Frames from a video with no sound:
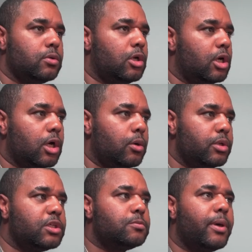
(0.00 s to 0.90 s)
like, I
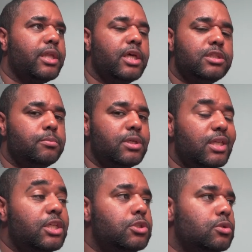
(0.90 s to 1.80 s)
would expect there to be
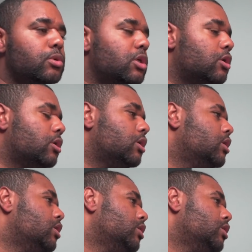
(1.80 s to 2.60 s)
an issue with the car,